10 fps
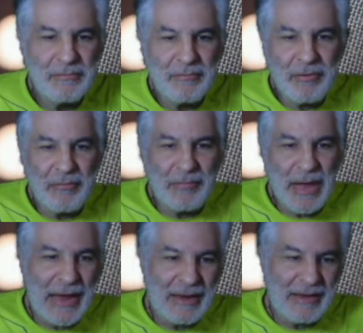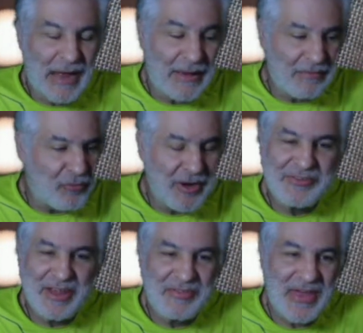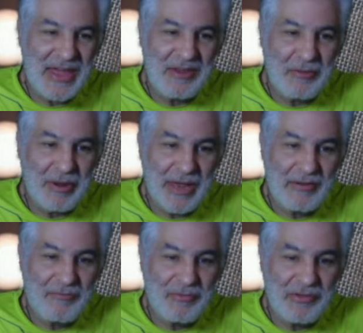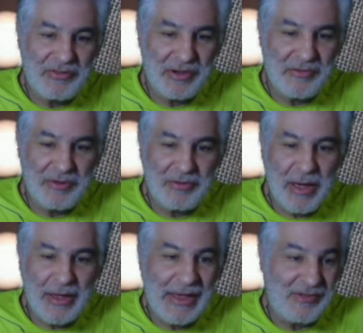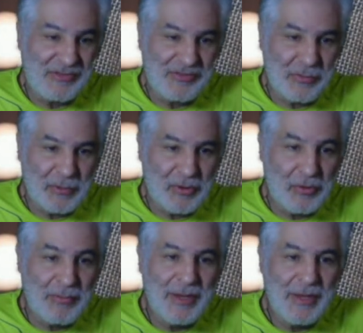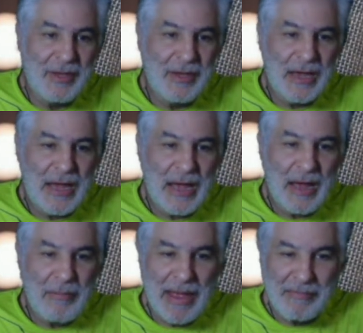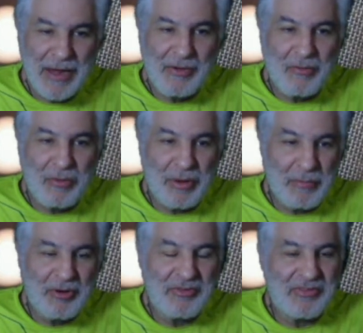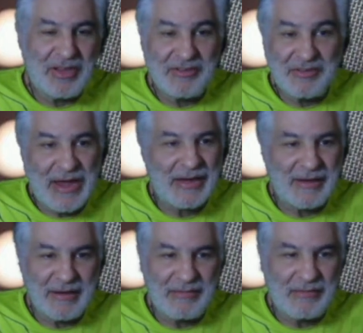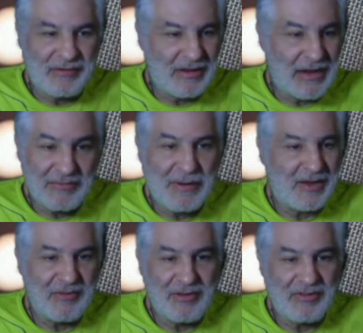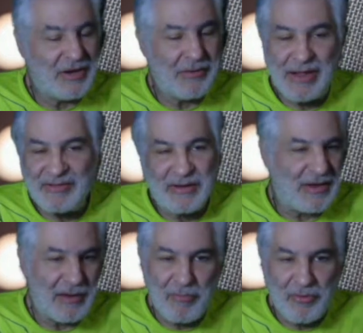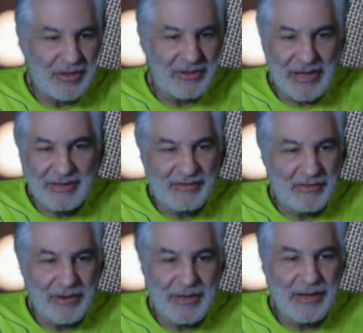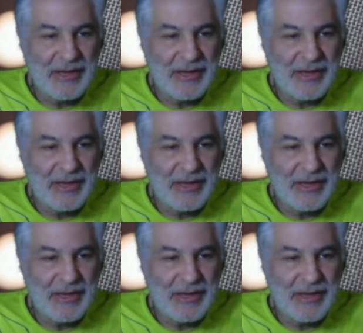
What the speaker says: Well, I want to say thank you again for this interview. Again, Sue Bloom had medical emergency, so she asked me to do the show, and I said, yeah, more than glad to do it.